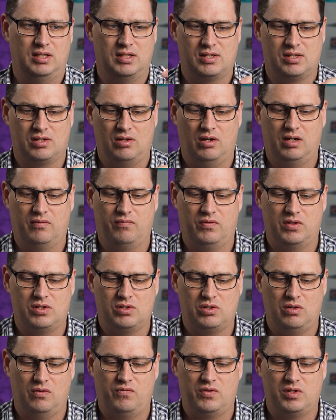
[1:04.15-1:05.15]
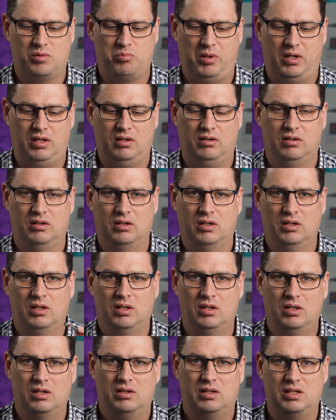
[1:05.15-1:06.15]
inside of the Surface Pen.
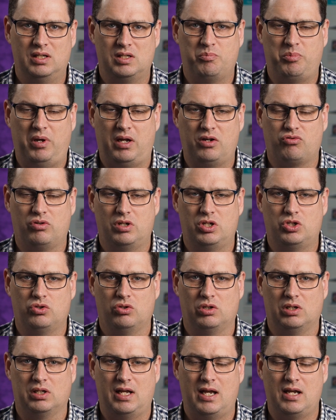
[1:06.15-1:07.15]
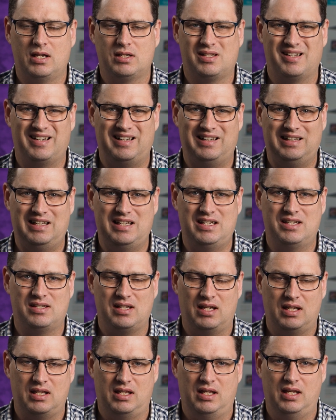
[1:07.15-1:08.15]
This battery should last at
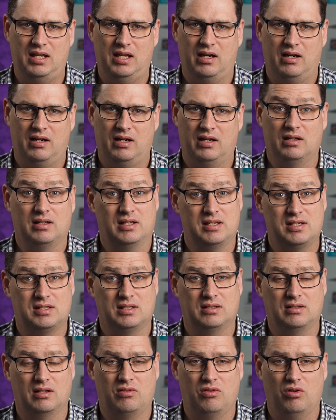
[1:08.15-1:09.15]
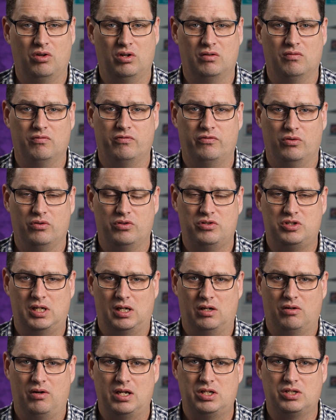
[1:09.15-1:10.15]
least a year, at least in the third and fourth
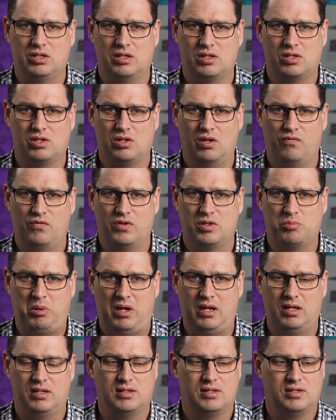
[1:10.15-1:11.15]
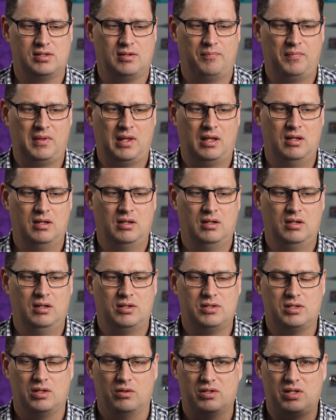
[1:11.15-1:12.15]
generation Surface Pens.
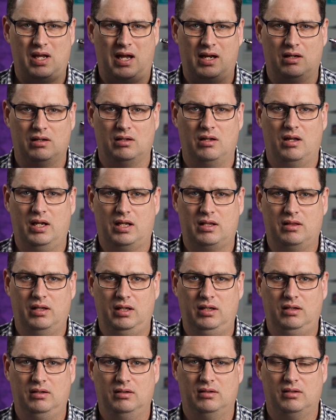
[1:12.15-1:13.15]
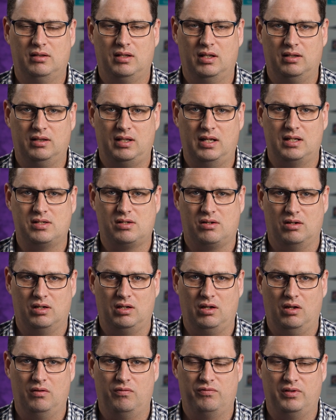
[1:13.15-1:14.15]
So it's unlikely that that's
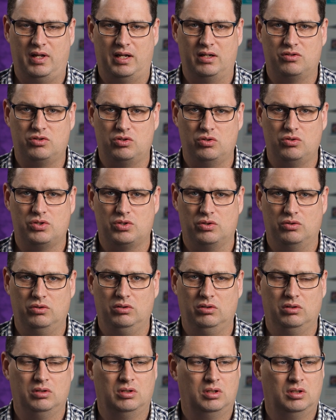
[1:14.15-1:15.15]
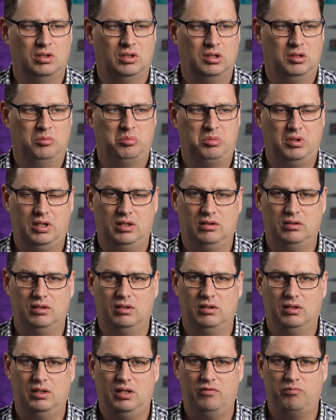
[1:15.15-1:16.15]
going to go flat too soon,
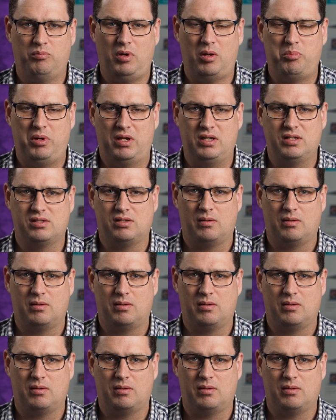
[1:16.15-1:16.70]
but if my pen